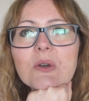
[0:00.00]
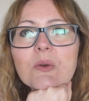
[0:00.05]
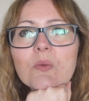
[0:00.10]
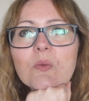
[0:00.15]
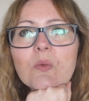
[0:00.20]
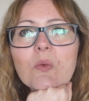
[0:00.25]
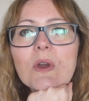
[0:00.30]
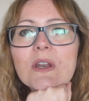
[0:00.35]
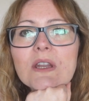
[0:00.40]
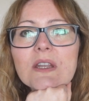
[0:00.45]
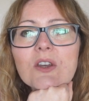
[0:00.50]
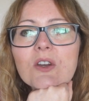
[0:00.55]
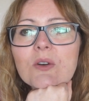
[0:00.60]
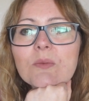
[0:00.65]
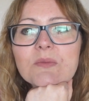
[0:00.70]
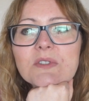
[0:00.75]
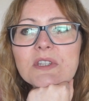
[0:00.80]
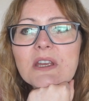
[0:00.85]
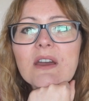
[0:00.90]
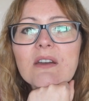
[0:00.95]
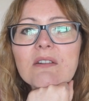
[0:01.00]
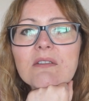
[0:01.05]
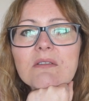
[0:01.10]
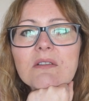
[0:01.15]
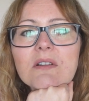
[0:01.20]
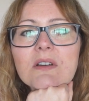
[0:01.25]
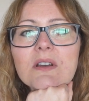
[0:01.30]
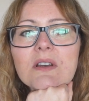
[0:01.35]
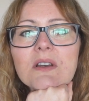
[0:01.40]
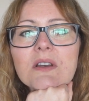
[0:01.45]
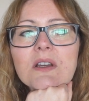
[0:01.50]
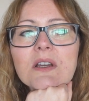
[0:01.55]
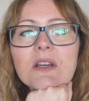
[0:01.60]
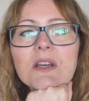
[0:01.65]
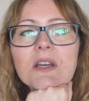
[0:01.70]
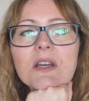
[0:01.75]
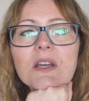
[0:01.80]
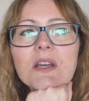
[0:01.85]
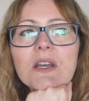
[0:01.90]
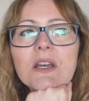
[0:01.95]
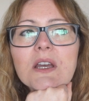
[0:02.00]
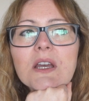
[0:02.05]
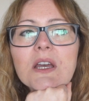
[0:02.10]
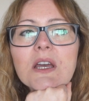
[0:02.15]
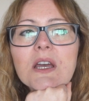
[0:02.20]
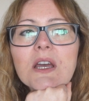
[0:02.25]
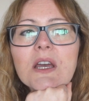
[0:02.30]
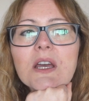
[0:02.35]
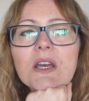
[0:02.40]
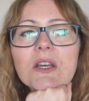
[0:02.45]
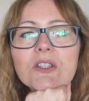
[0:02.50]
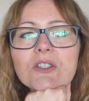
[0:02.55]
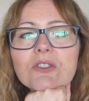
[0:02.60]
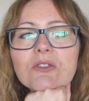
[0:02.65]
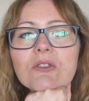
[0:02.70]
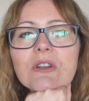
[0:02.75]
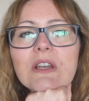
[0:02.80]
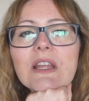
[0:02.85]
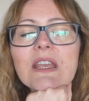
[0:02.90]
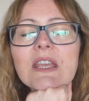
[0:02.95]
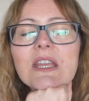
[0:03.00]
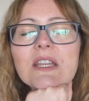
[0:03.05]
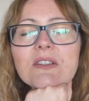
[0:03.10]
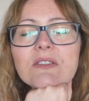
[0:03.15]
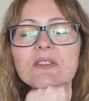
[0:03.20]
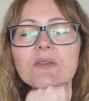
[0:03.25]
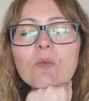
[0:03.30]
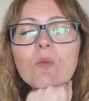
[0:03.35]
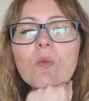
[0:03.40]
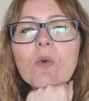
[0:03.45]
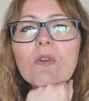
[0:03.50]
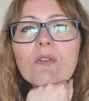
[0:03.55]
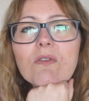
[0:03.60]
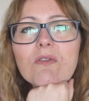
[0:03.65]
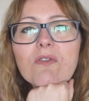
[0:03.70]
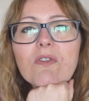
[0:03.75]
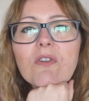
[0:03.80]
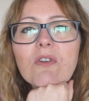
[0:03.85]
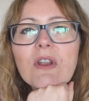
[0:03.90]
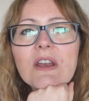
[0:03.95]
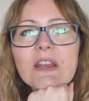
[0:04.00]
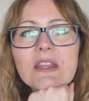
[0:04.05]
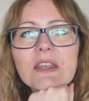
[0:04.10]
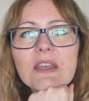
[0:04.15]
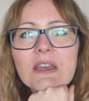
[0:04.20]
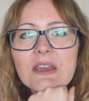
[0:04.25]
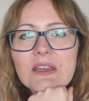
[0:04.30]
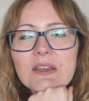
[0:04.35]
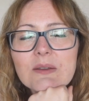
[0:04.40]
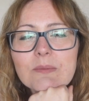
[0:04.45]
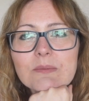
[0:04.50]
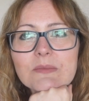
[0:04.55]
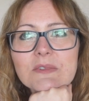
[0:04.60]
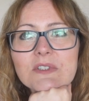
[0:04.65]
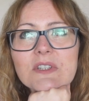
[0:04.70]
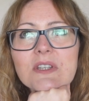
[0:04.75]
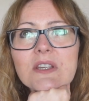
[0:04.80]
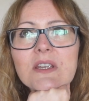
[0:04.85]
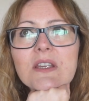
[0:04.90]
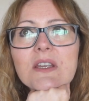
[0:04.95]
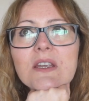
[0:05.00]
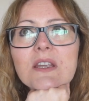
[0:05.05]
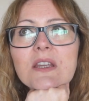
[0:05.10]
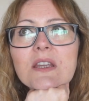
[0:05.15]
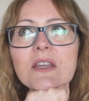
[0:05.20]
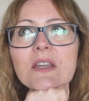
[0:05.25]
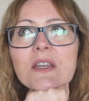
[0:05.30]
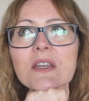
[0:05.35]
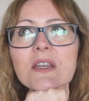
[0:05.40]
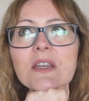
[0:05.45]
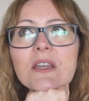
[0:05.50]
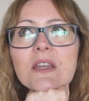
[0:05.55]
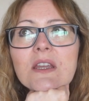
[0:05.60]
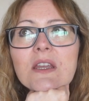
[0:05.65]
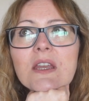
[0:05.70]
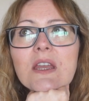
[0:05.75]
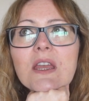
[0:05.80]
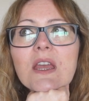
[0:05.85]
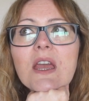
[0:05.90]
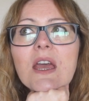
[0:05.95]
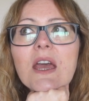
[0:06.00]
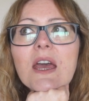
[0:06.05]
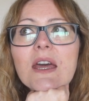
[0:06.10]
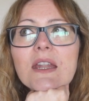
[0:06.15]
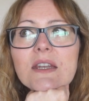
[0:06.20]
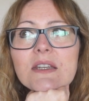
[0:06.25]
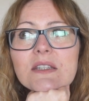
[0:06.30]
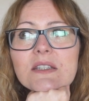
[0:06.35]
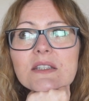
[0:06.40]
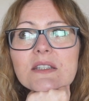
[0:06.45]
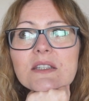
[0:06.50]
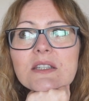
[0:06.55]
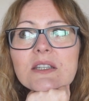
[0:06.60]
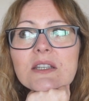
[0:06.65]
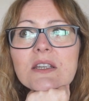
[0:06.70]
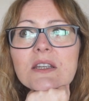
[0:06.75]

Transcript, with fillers: when it comes out. So, like, he doesn't want for any games. And